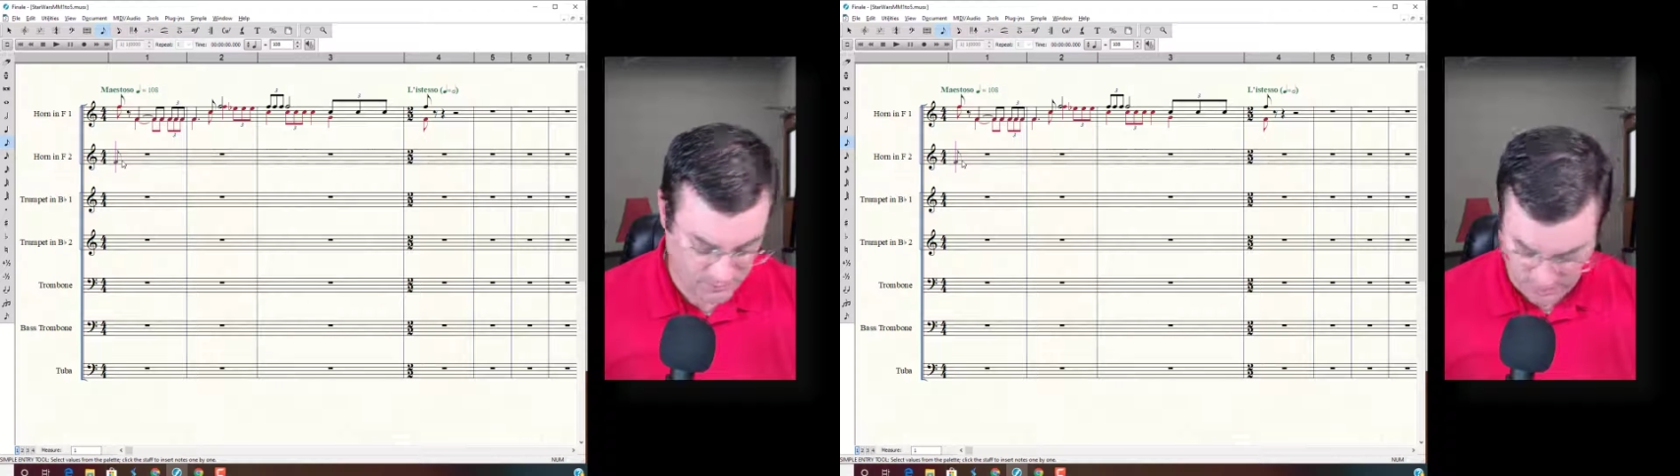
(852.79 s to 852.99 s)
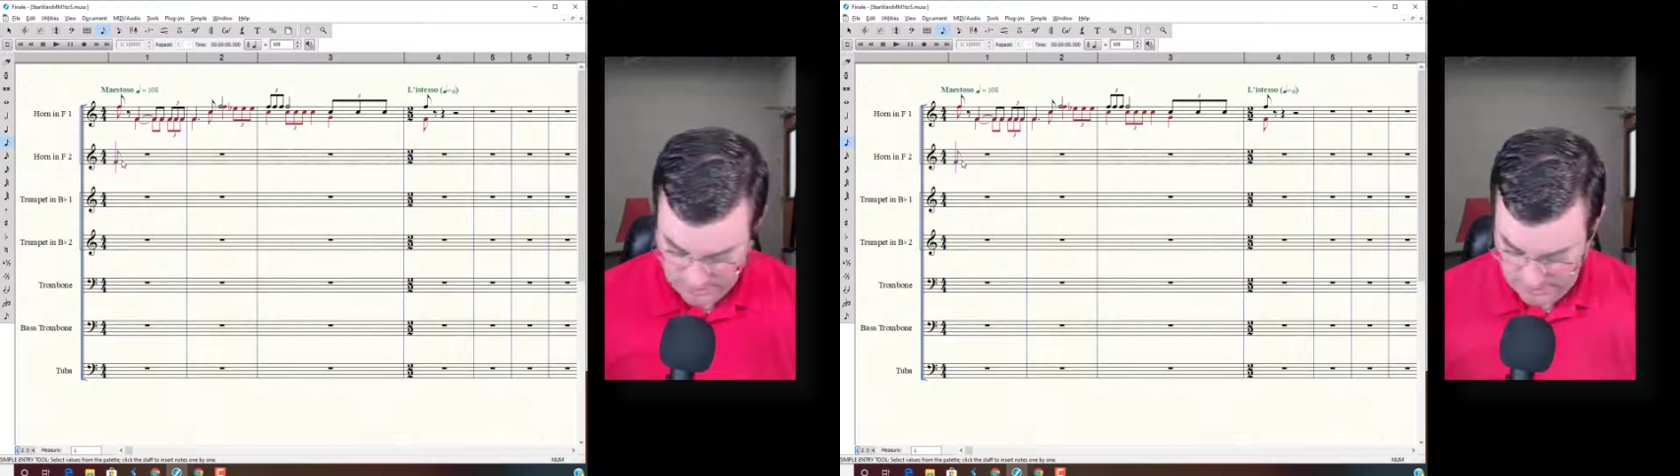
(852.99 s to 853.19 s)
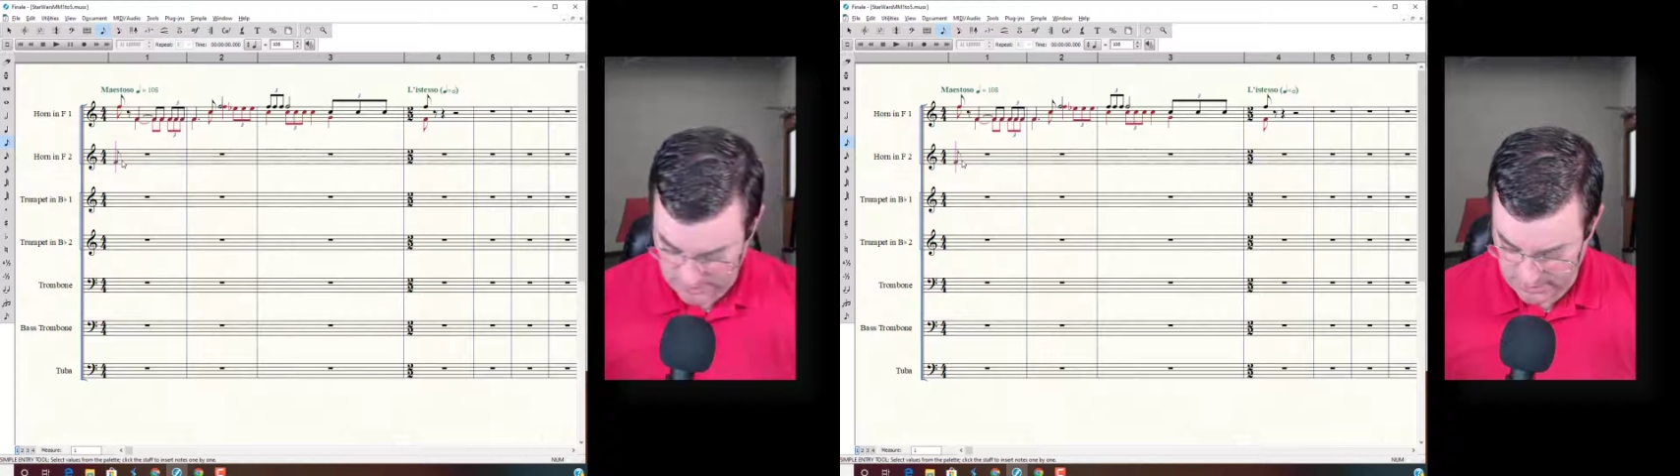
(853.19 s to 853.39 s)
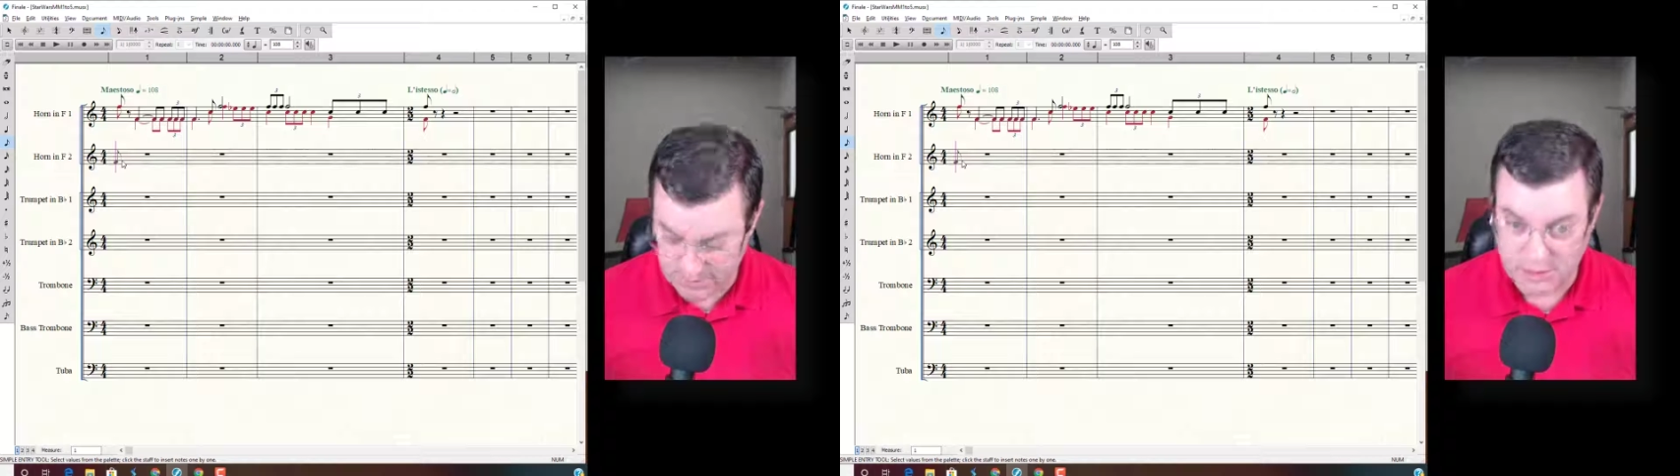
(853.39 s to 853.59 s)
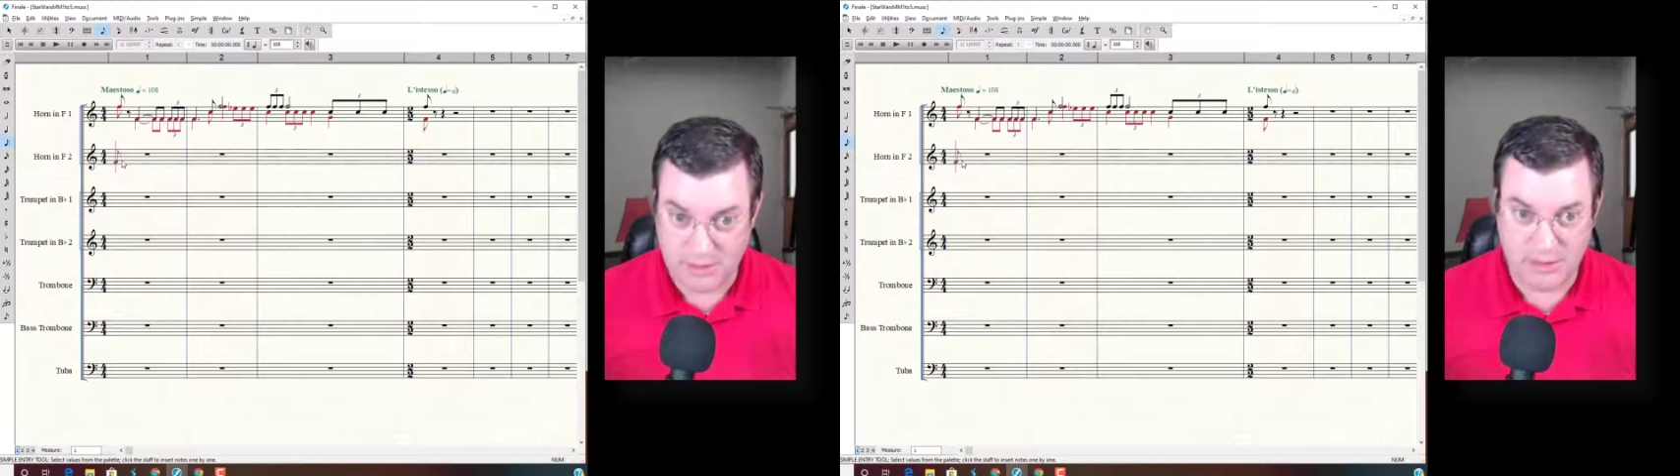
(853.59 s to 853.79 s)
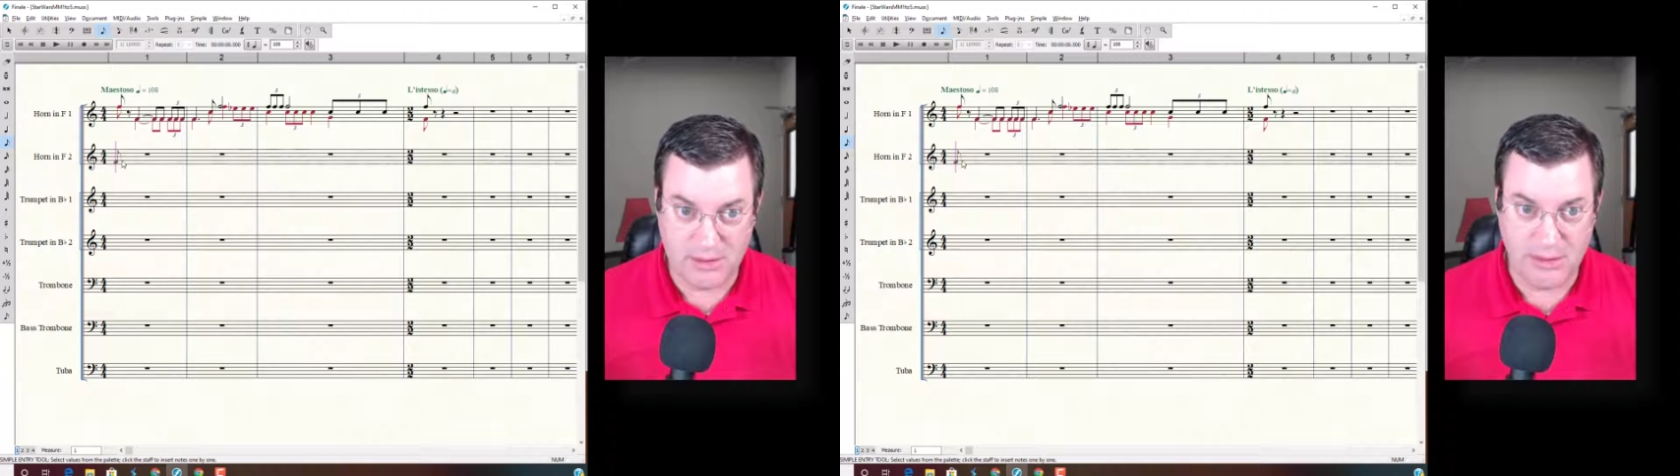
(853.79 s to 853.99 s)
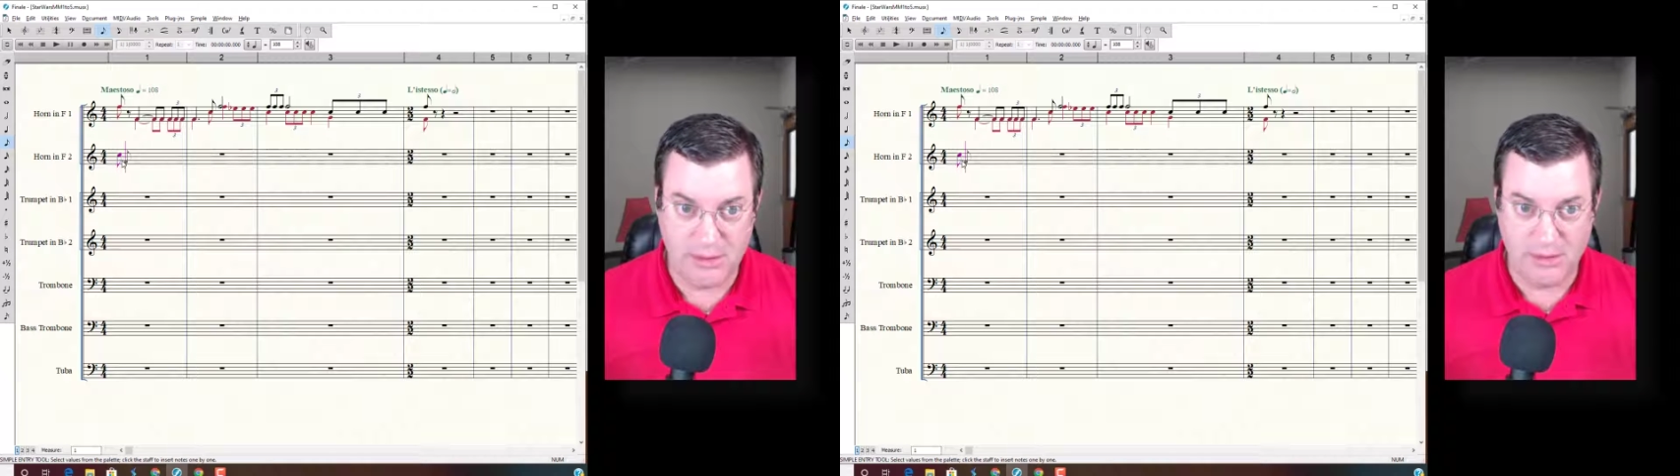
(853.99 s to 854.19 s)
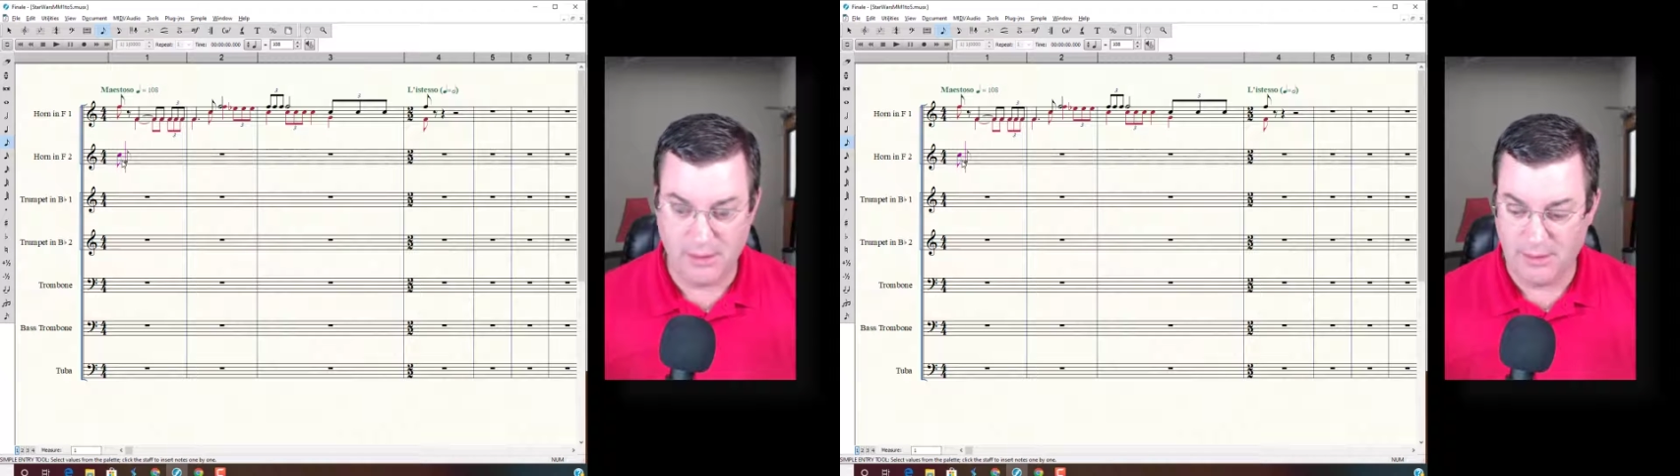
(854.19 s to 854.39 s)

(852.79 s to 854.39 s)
I need a C